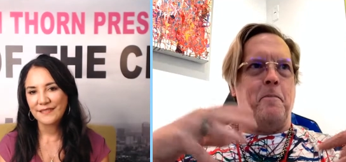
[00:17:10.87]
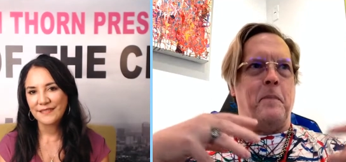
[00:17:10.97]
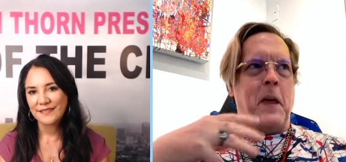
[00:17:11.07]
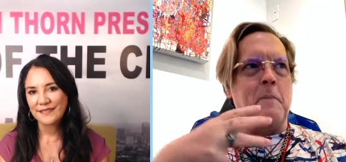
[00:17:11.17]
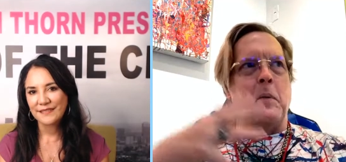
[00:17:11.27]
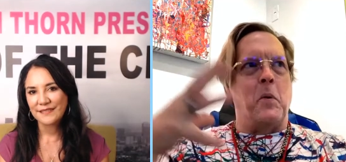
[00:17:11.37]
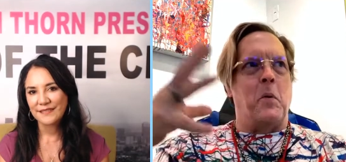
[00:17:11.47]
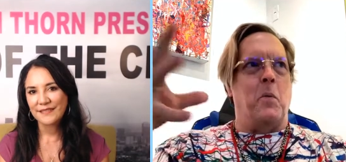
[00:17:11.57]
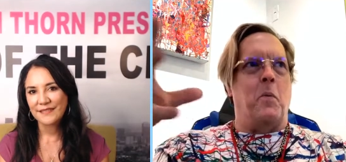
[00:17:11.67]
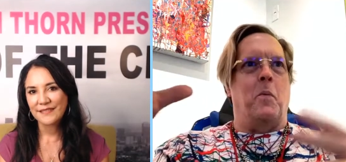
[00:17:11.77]

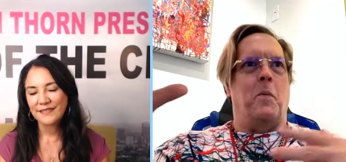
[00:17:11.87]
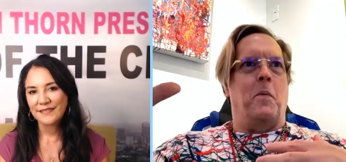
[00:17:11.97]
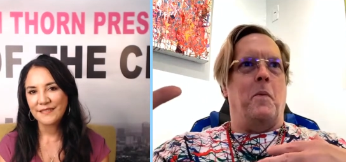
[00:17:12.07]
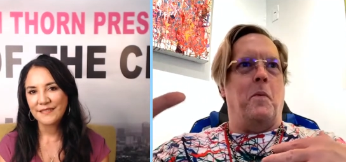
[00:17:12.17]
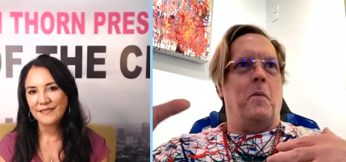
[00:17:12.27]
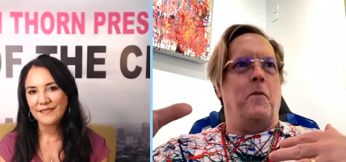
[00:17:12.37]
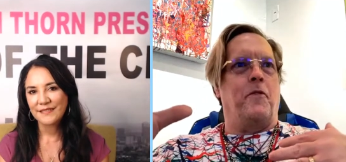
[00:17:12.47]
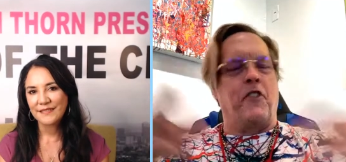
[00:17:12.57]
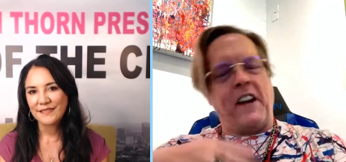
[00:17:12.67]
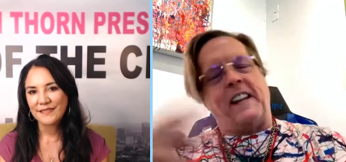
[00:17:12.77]
Speaker 1: people
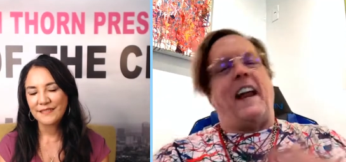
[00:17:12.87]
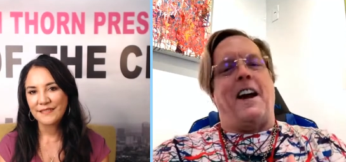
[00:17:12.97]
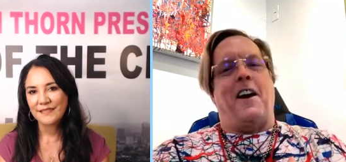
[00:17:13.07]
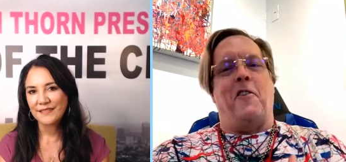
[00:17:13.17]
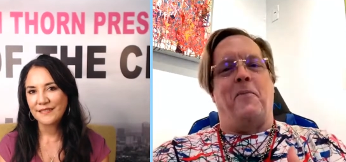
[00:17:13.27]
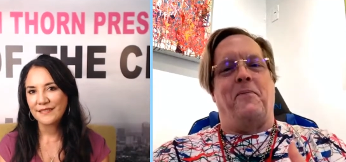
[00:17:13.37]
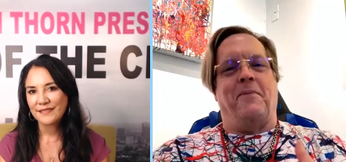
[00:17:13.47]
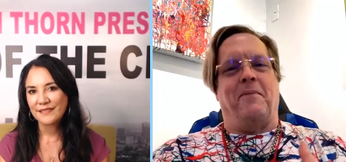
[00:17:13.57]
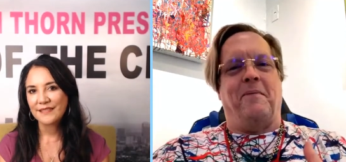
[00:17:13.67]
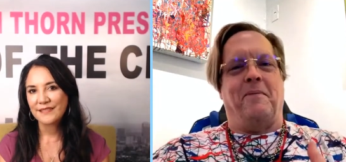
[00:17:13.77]
freaked out.
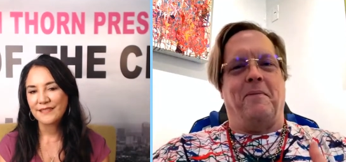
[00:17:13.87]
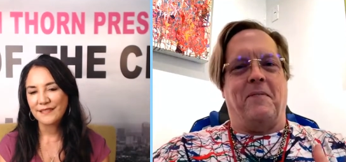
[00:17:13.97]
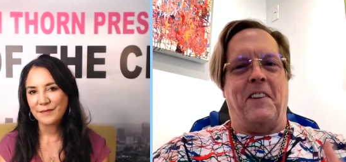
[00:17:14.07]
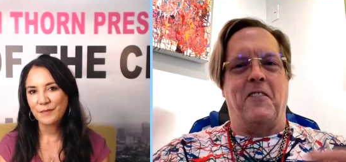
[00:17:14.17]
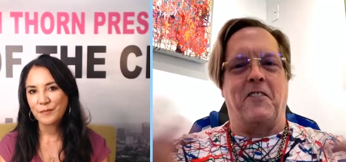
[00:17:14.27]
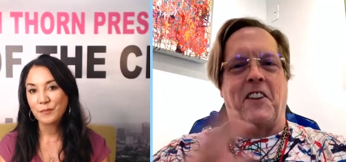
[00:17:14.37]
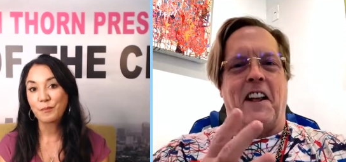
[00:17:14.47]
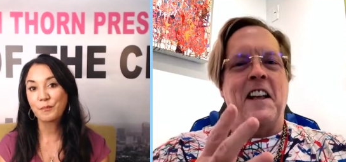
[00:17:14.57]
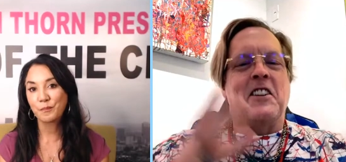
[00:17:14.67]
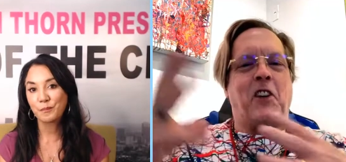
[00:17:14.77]
So,
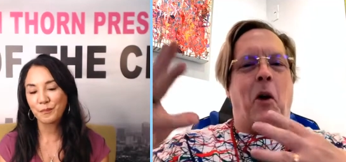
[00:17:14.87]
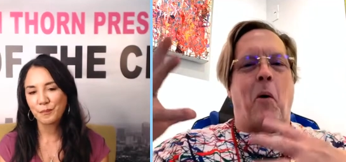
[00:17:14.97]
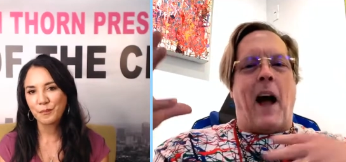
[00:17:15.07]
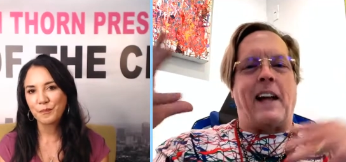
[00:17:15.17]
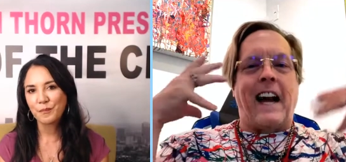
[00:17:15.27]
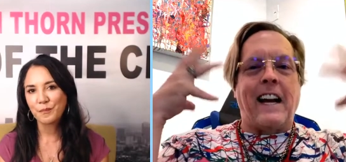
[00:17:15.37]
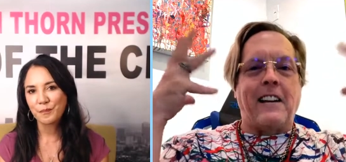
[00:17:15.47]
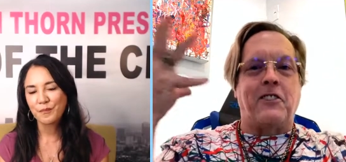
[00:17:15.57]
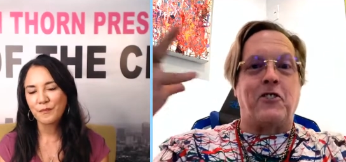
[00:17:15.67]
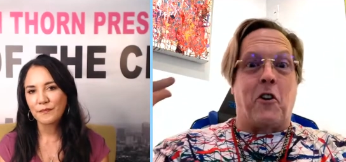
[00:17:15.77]
so I kind
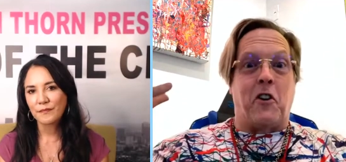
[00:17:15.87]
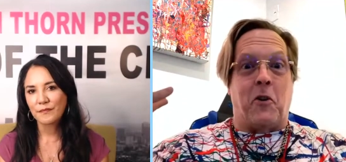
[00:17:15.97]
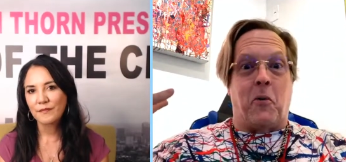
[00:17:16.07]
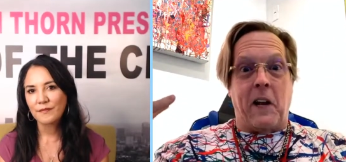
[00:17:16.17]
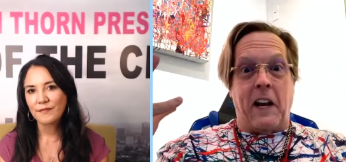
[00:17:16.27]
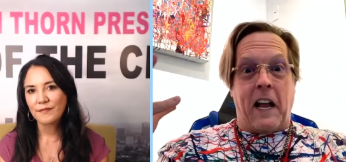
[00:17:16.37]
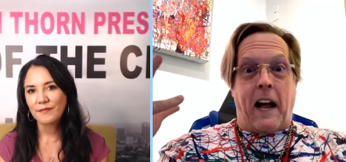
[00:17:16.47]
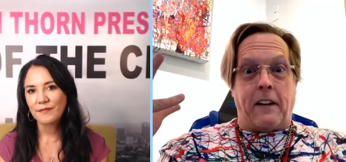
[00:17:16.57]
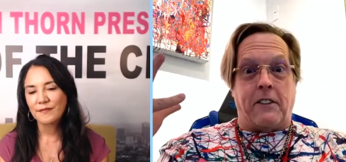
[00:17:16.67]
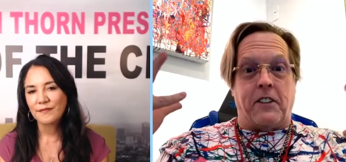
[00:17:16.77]
of started
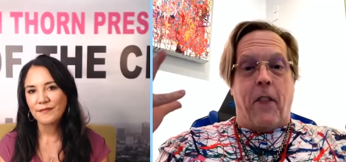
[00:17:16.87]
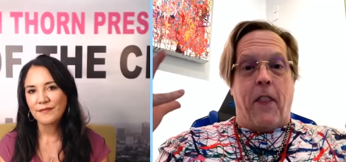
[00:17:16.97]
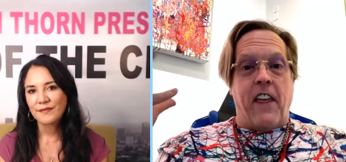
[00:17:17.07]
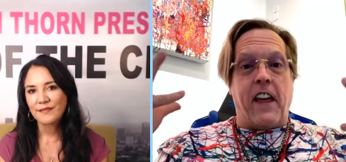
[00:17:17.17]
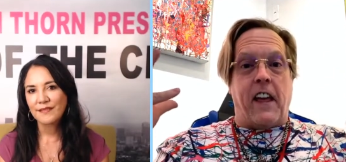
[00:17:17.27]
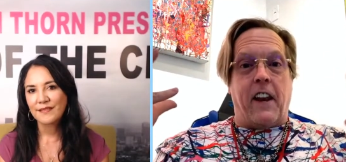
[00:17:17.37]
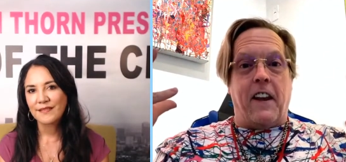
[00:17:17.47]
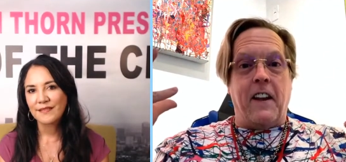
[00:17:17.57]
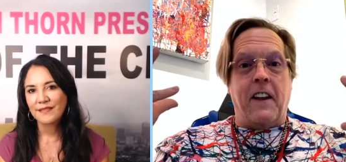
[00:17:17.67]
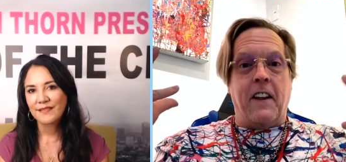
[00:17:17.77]
realizing then
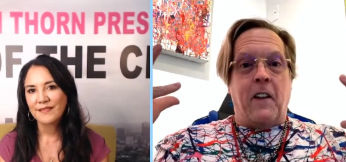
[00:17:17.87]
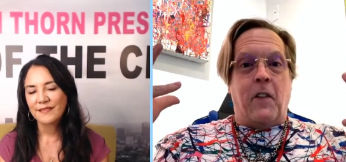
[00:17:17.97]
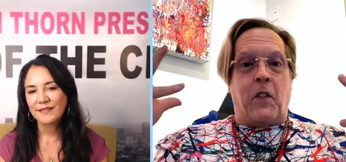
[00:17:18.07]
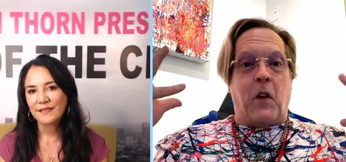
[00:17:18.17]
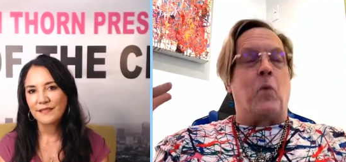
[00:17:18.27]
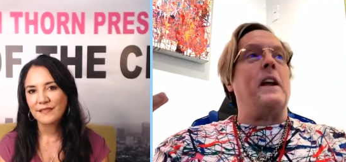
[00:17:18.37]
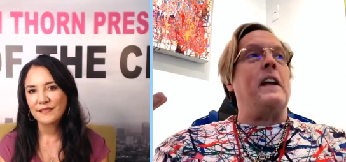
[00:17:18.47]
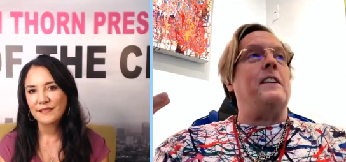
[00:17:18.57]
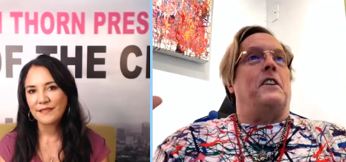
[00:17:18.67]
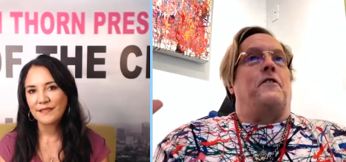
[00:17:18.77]
the
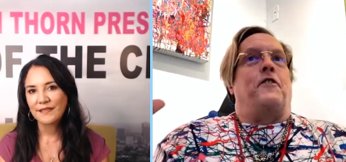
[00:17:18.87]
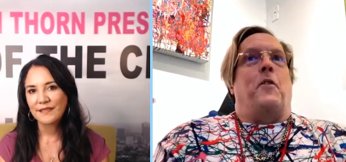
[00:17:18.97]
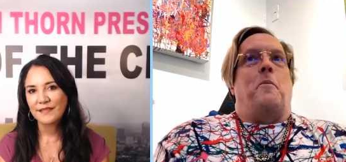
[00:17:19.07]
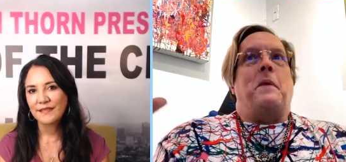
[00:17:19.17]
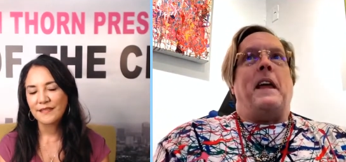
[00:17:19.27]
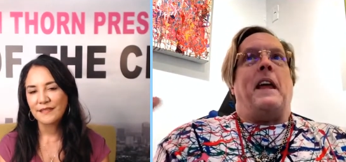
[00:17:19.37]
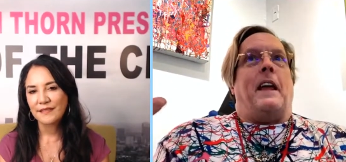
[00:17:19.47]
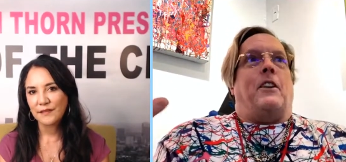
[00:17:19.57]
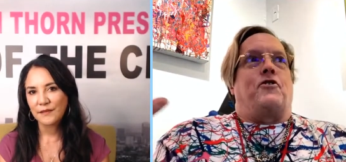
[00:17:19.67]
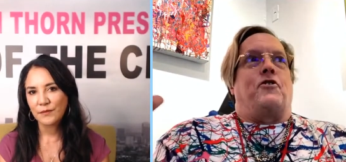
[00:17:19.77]
reason for
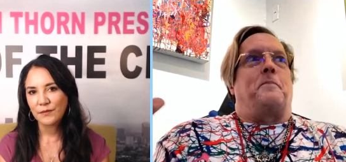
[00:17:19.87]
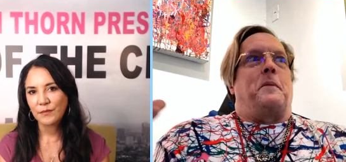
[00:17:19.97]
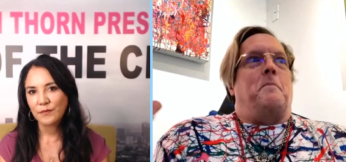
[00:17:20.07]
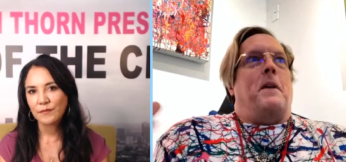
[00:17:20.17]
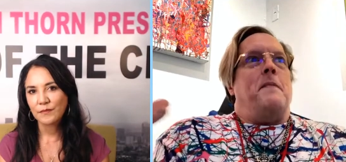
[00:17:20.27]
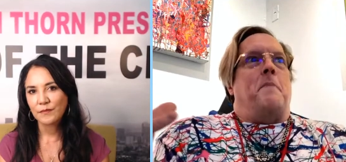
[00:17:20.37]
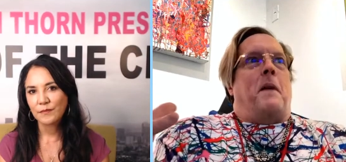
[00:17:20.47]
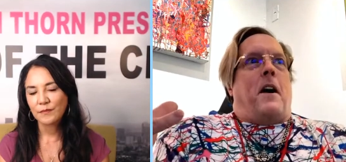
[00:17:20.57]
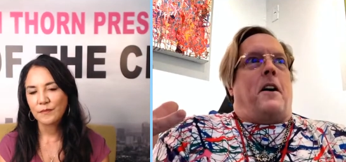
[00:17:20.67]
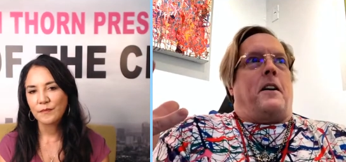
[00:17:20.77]
being Jumper
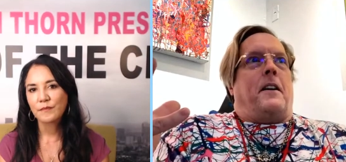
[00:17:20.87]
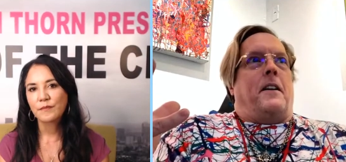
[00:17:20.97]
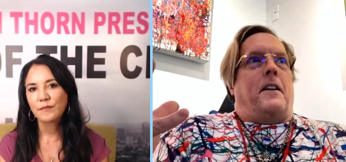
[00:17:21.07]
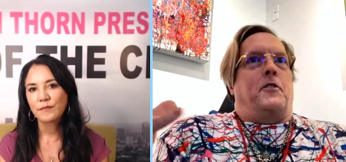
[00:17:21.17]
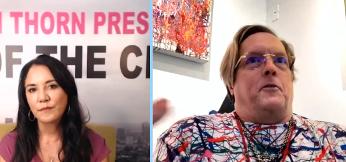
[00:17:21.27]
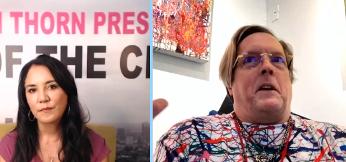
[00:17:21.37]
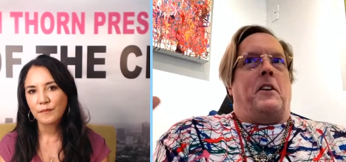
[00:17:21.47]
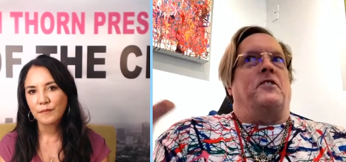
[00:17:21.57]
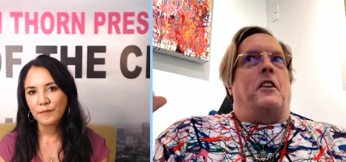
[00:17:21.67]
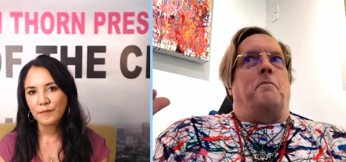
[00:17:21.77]
Maybach is
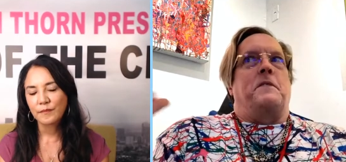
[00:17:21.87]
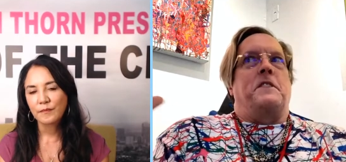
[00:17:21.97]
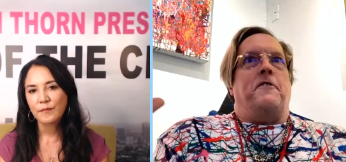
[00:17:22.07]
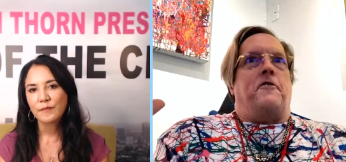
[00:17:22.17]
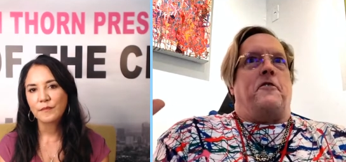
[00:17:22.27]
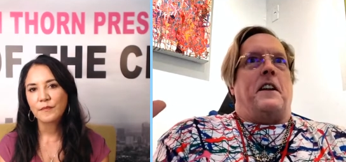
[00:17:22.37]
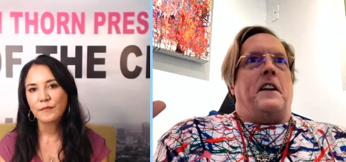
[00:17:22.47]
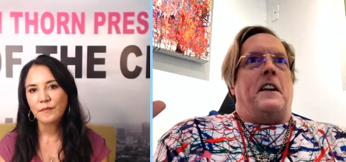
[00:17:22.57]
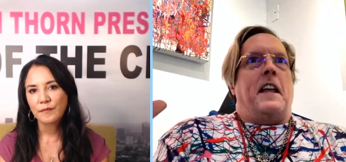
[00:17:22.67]
because I'm different,